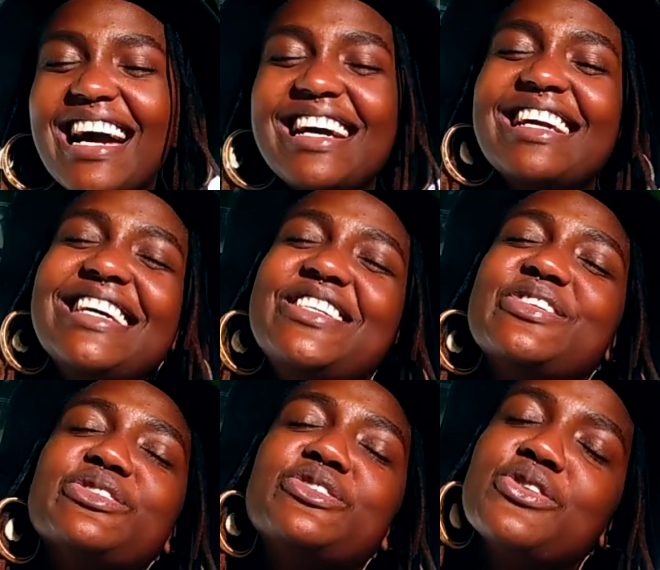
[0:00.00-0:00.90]
unclench
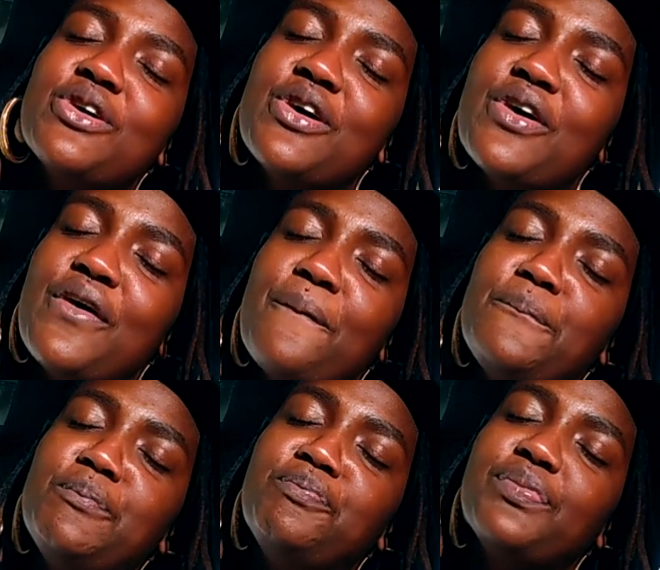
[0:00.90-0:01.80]
your jaw,
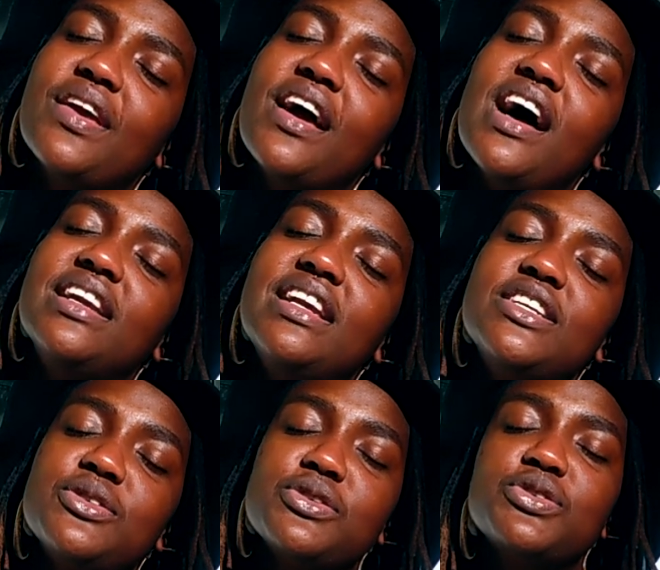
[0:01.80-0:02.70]

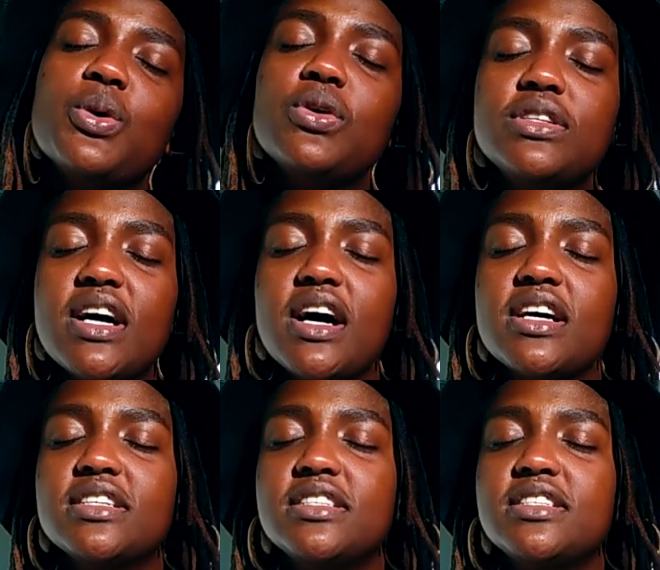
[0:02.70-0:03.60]
unclench your
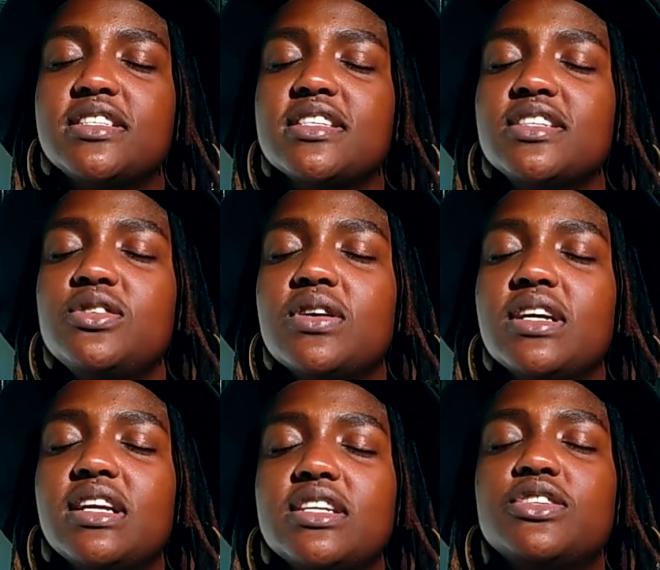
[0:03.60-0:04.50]
shoulders, you know,
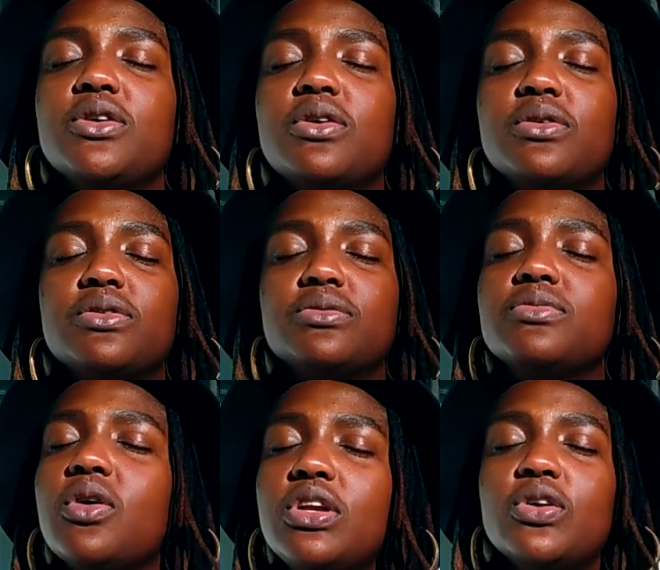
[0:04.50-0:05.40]
unclench
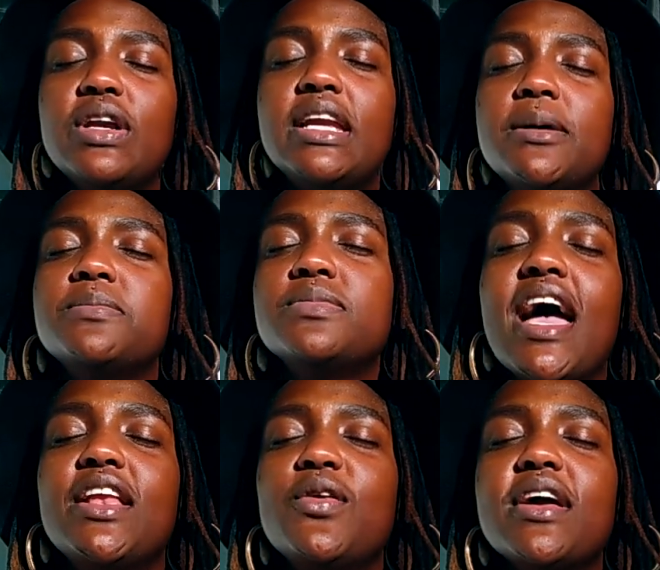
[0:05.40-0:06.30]
all your limbs,
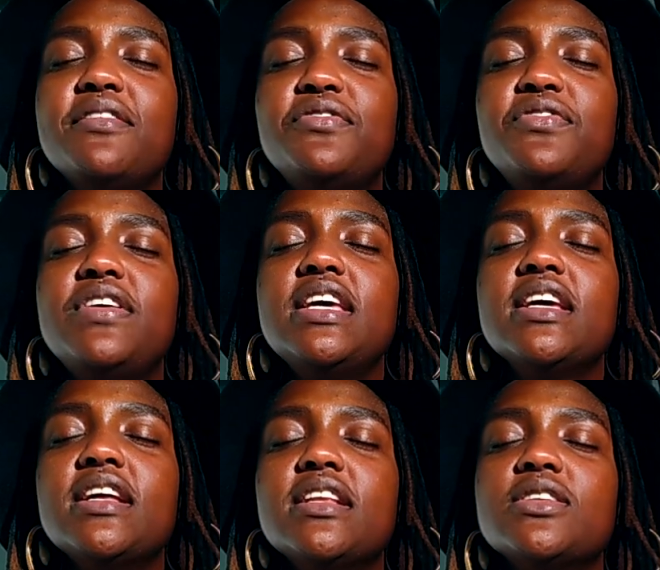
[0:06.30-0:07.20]
and you can
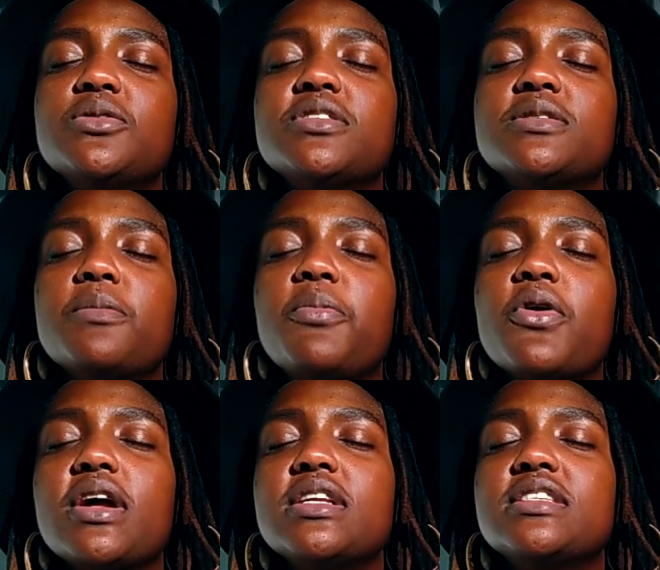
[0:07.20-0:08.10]
feel those
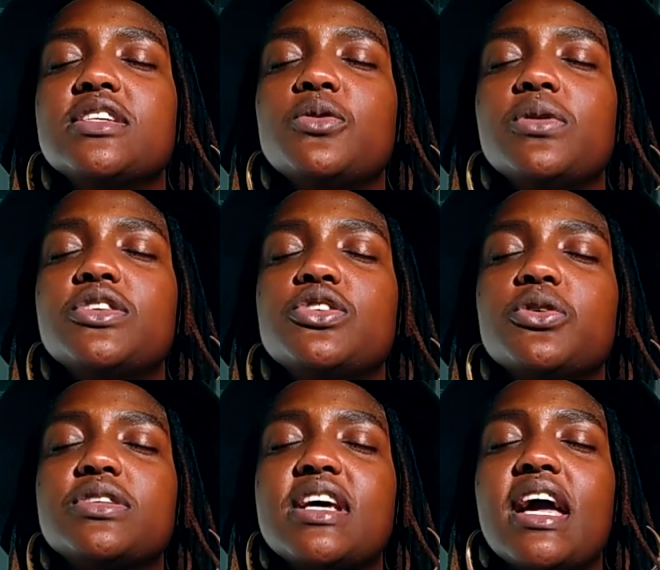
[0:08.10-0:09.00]
points in which
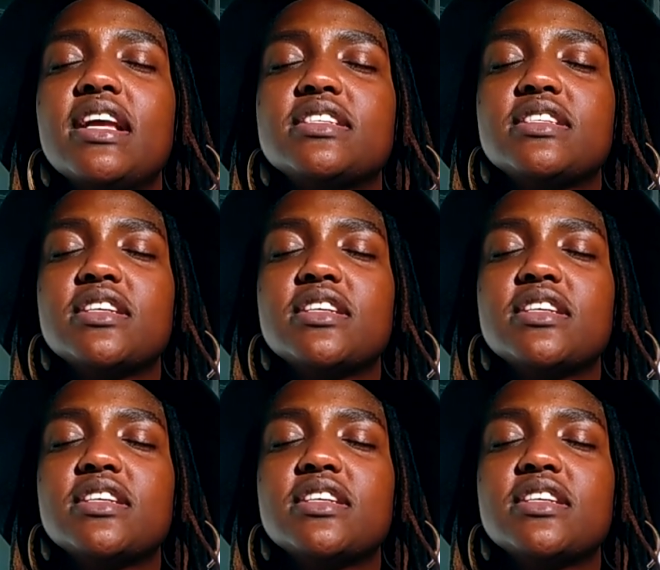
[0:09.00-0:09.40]
you're tight,